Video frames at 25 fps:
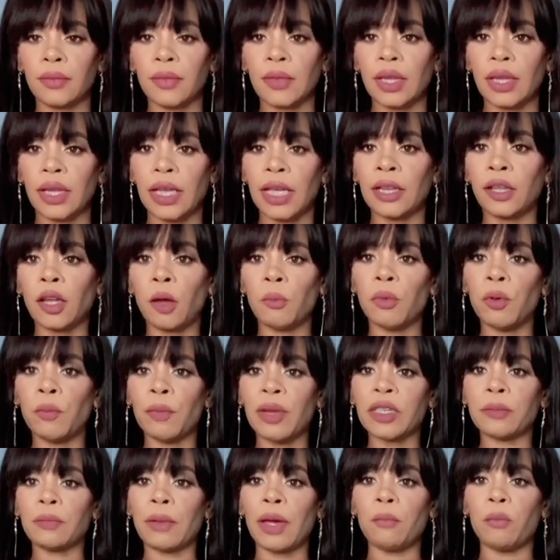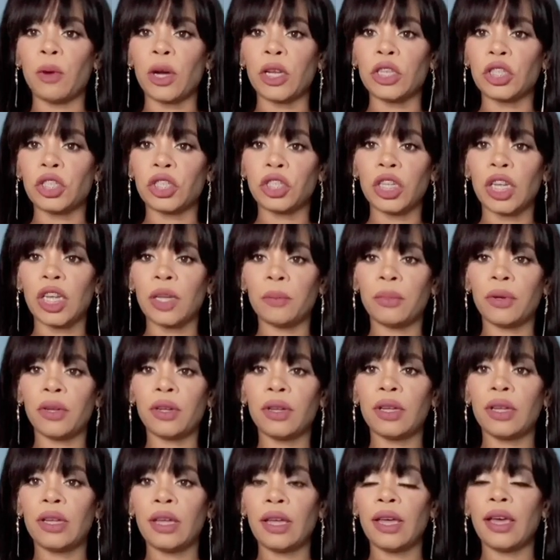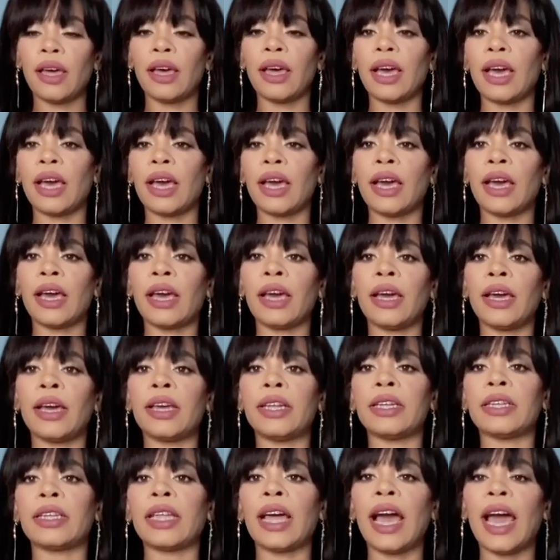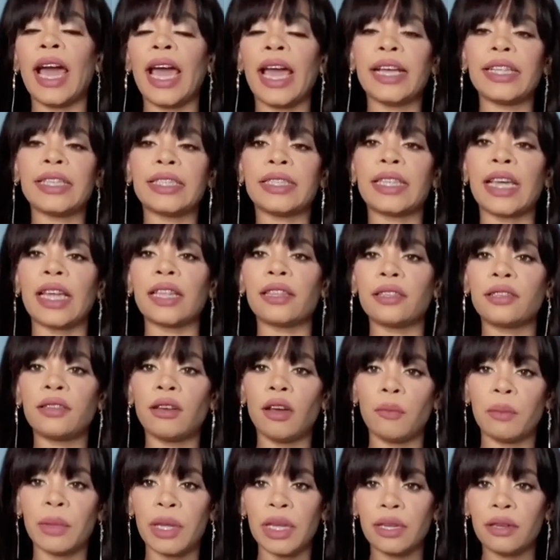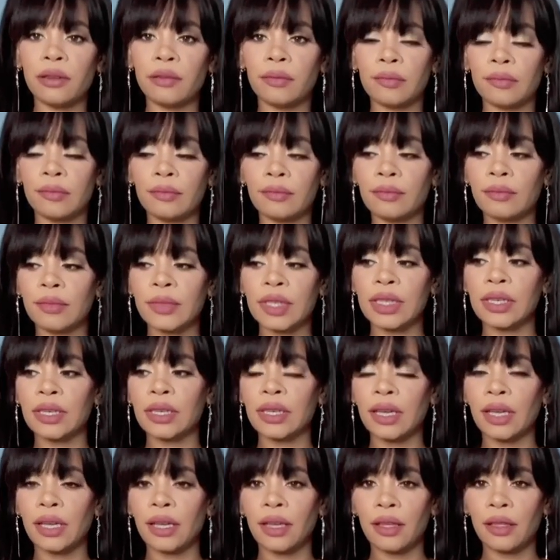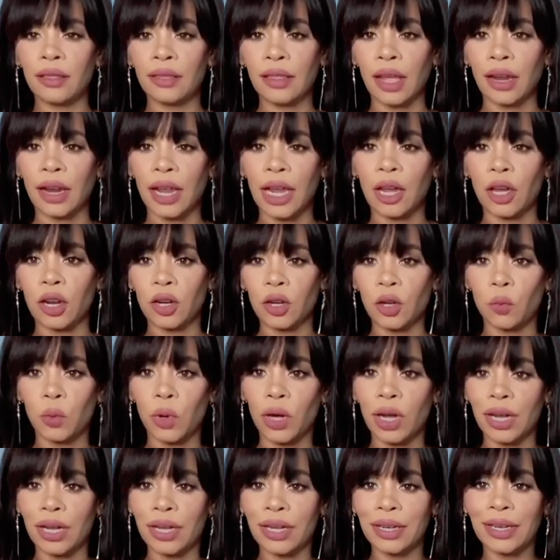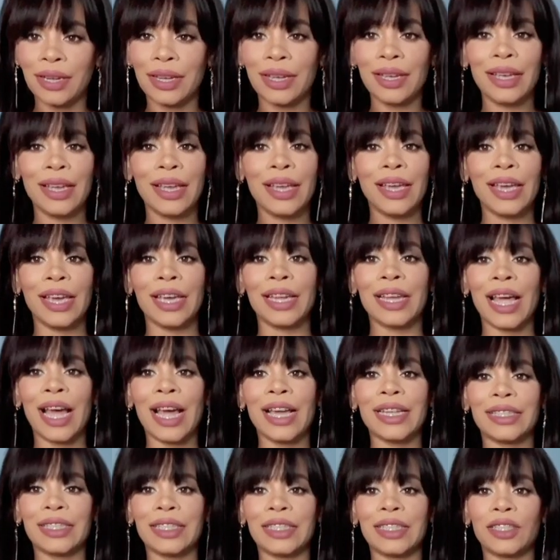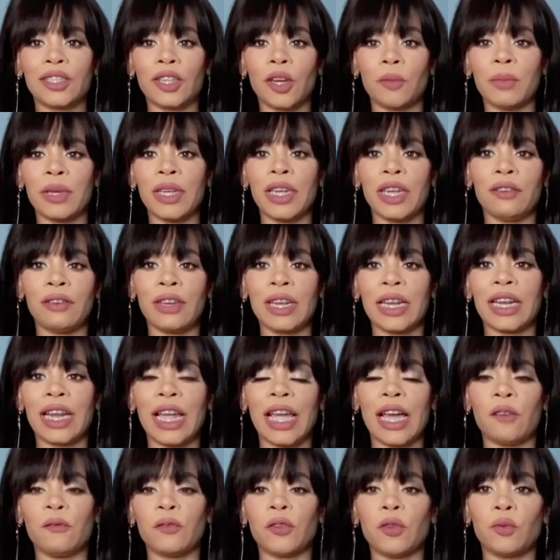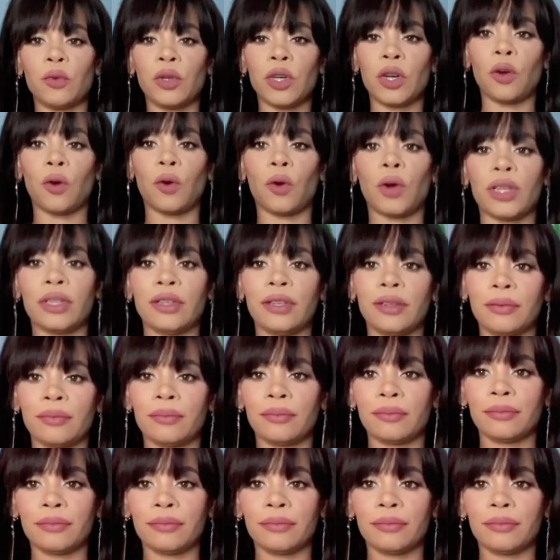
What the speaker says: body shape. It hides that tummy that I gotta work. It hides this tummy area that I have to work on.